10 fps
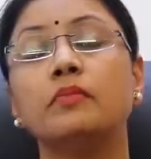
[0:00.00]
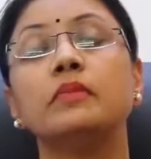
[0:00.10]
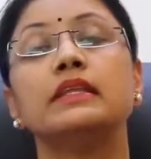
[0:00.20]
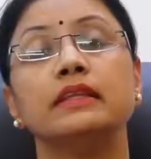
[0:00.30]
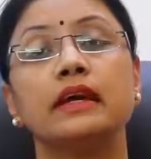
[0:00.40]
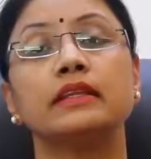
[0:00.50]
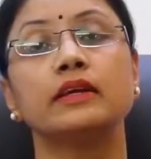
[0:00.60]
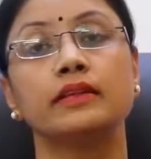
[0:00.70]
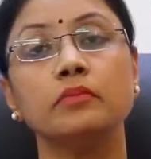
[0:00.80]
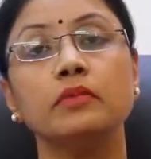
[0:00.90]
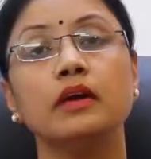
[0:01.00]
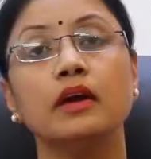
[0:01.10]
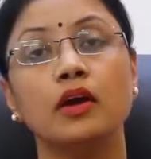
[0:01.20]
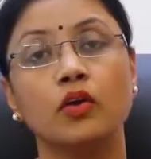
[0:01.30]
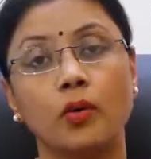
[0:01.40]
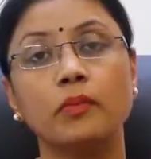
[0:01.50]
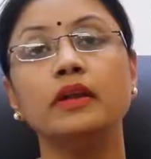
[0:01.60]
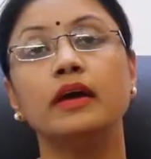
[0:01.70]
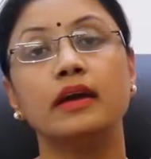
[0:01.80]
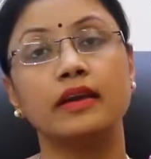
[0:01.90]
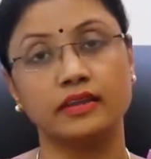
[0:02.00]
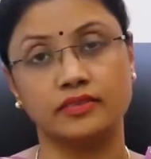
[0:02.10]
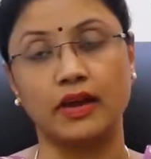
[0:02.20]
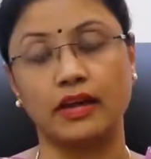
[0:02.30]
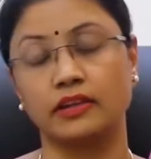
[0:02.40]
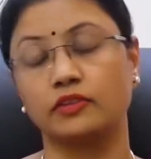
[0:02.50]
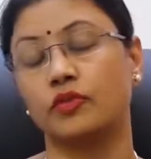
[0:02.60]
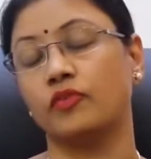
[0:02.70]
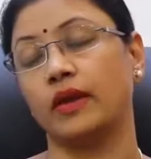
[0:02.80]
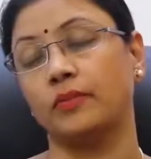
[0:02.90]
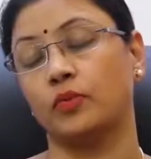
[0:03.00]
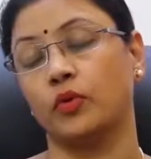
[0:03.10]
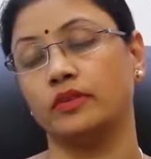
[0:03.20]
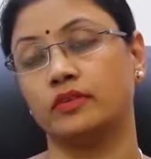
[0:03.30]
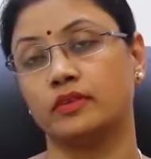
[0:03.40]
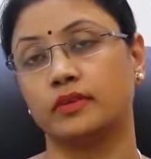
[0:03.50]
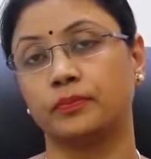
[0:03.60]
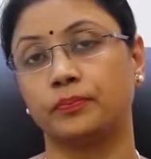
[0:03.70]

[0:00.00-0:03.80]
but these are the some common risk factors for fibroids.